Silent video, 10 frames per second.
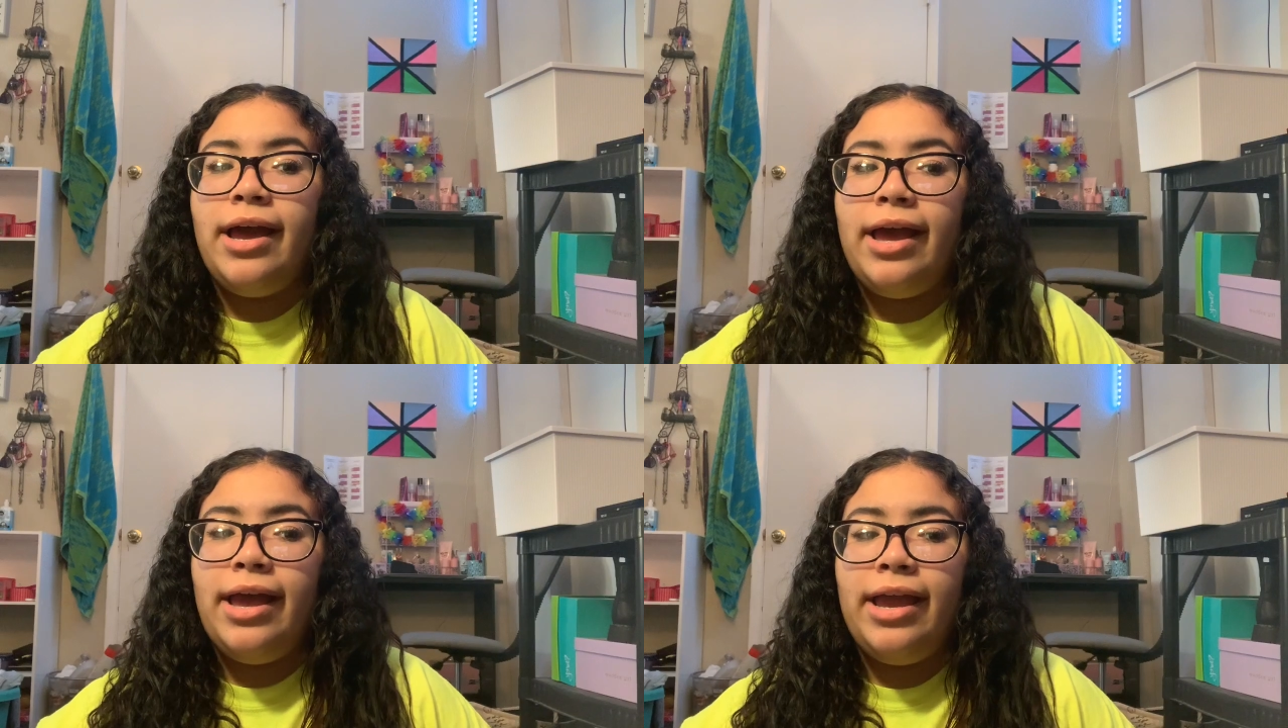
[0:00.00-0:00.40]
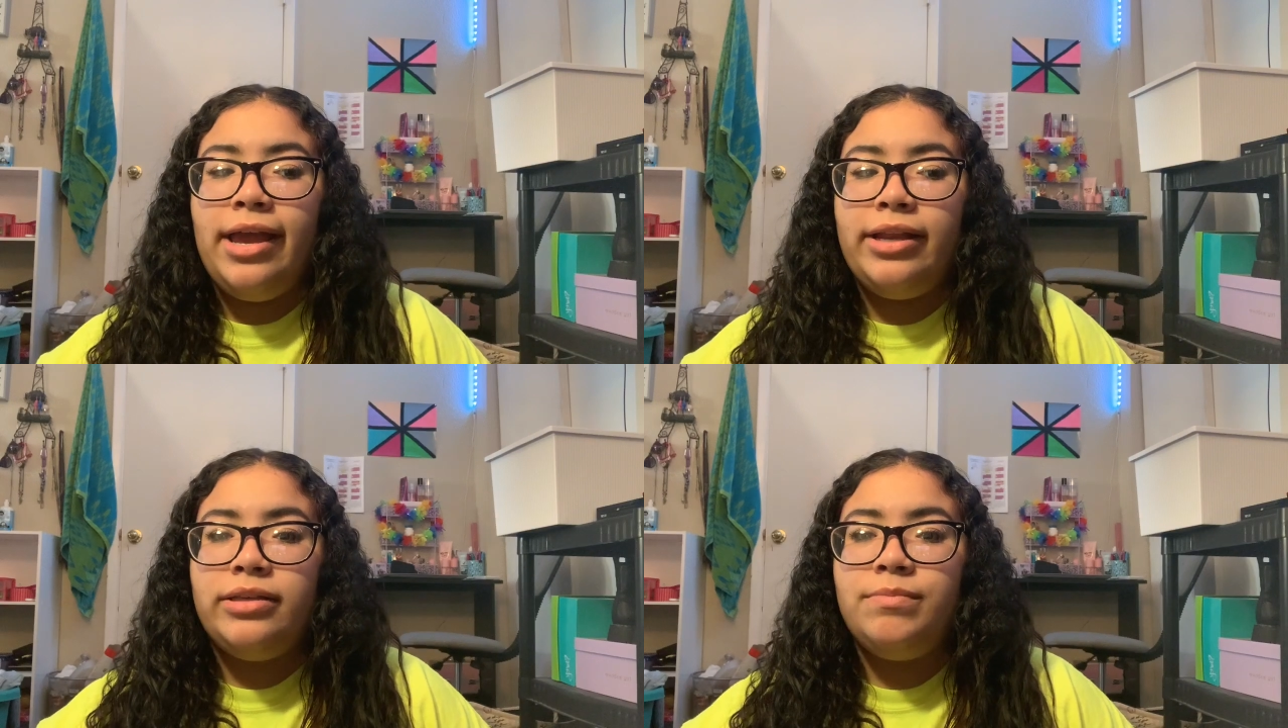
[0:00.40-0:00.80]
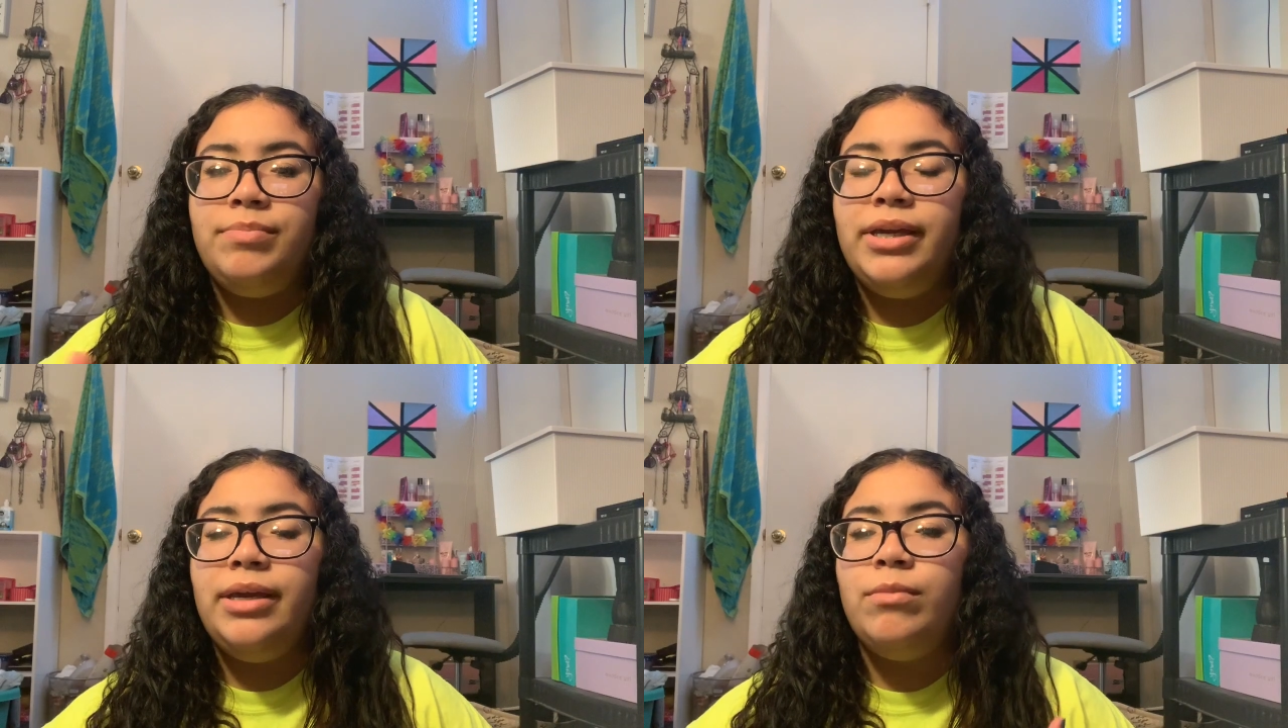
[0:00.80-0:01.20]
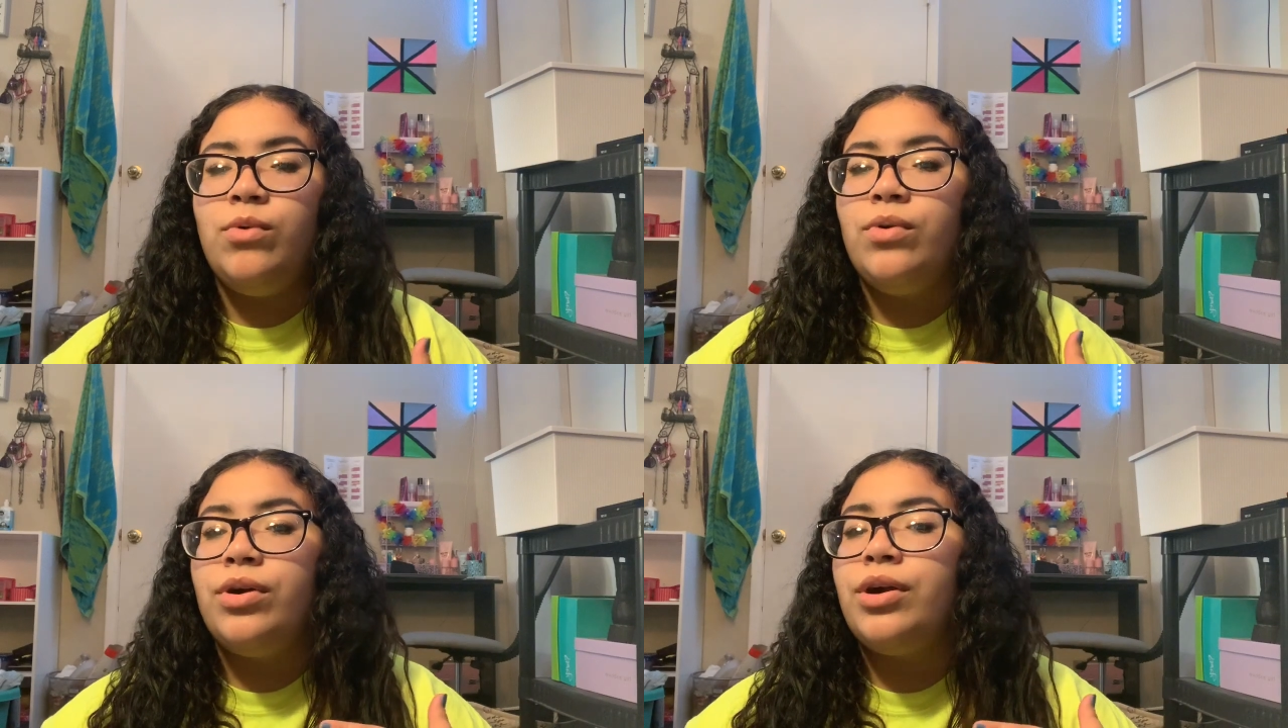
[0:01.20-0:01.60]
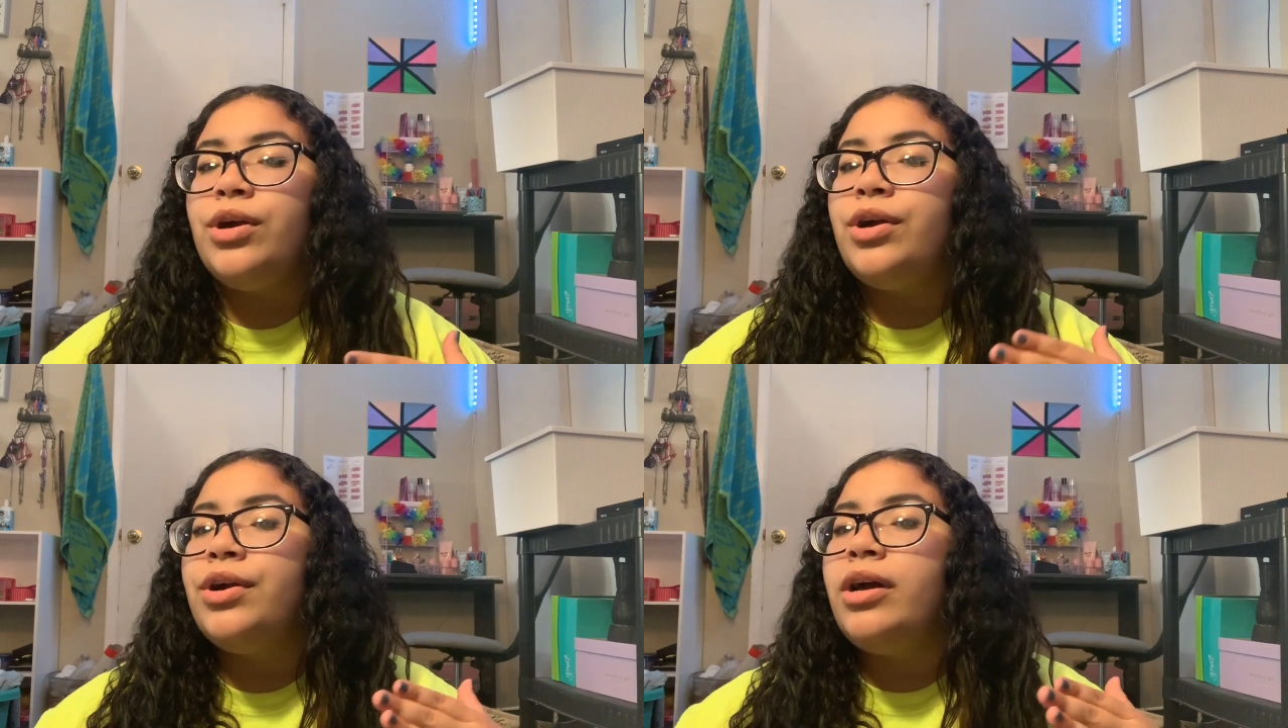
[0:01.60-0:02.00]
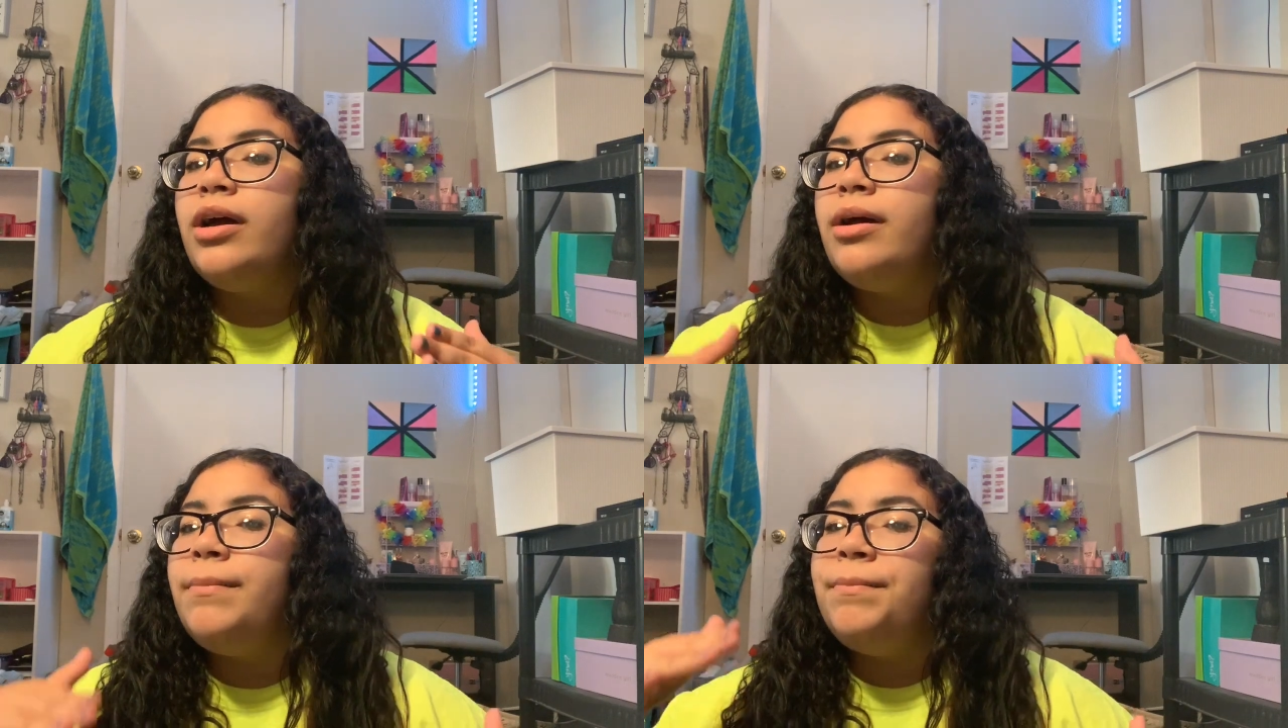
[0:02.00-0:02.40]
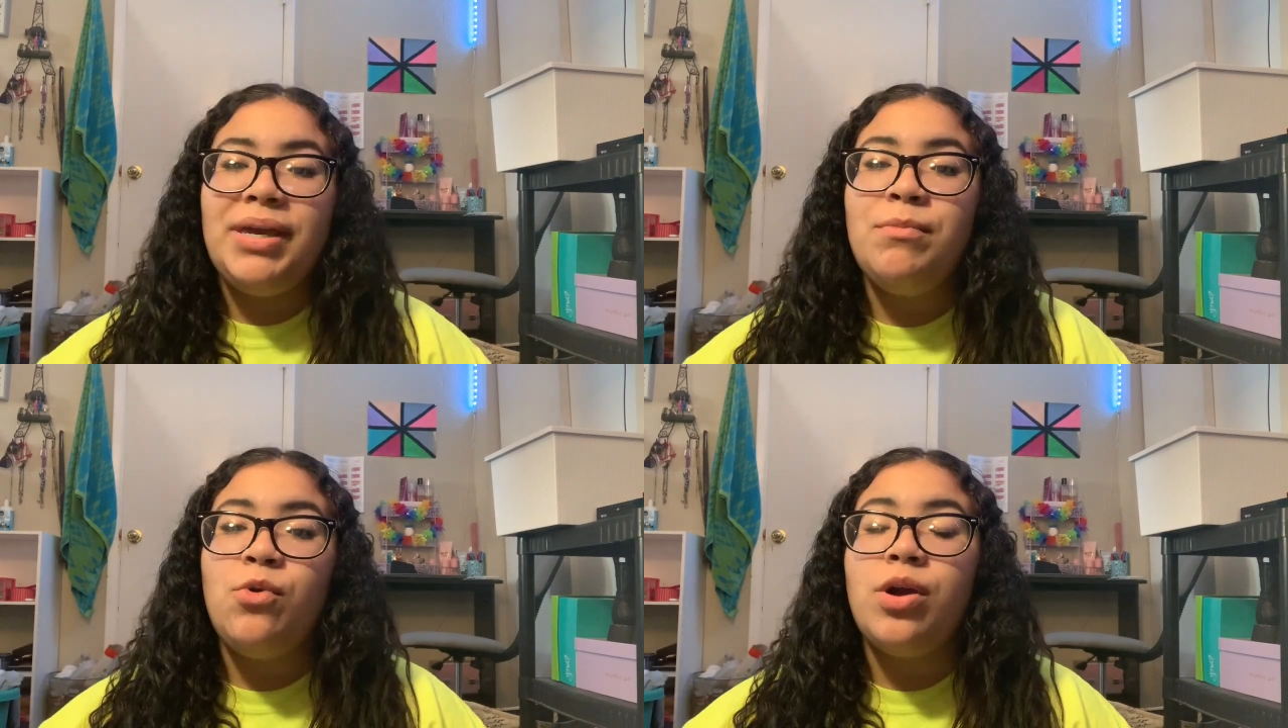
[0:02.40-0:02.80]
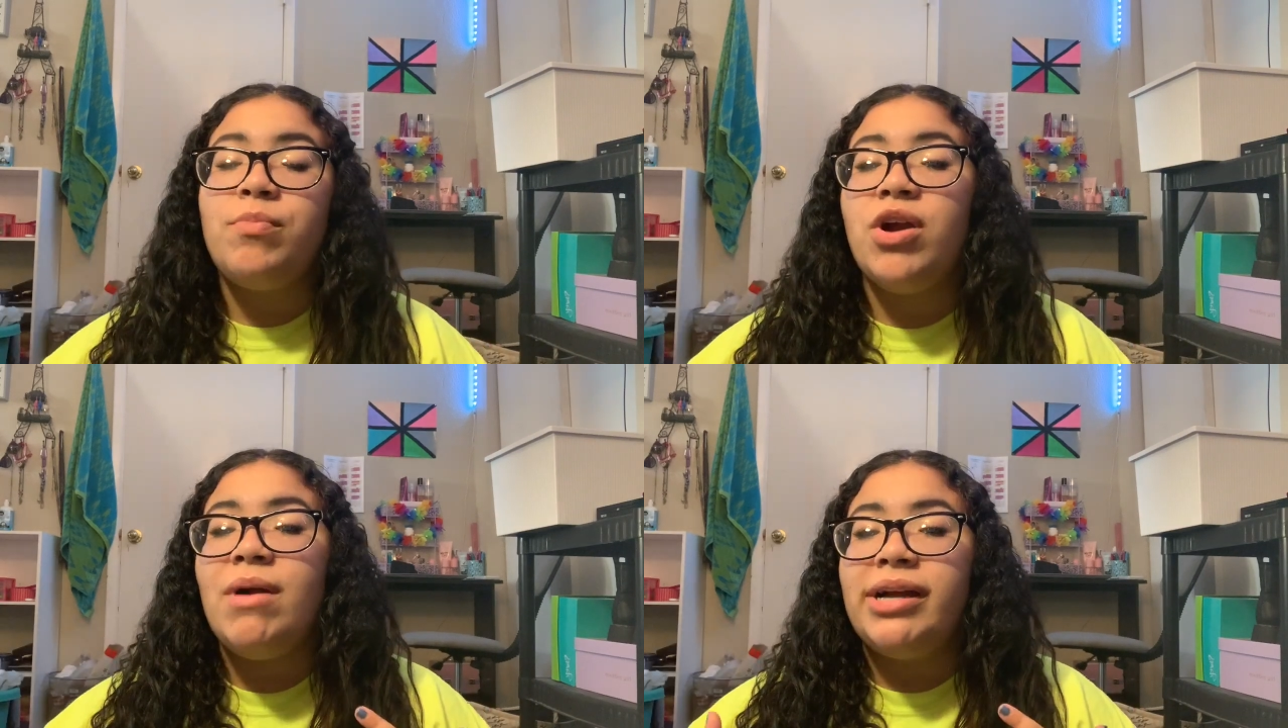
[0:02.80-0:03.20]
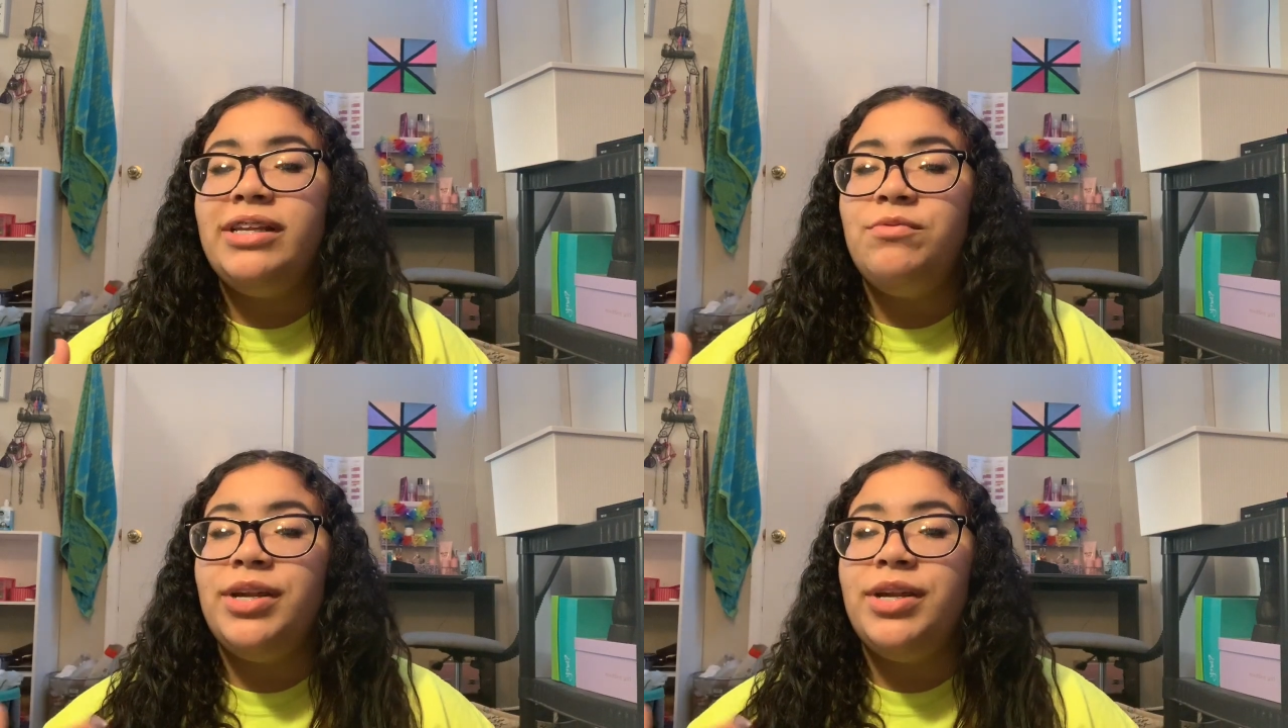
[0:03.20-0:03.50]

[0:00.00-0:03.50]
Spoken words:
and be more proactive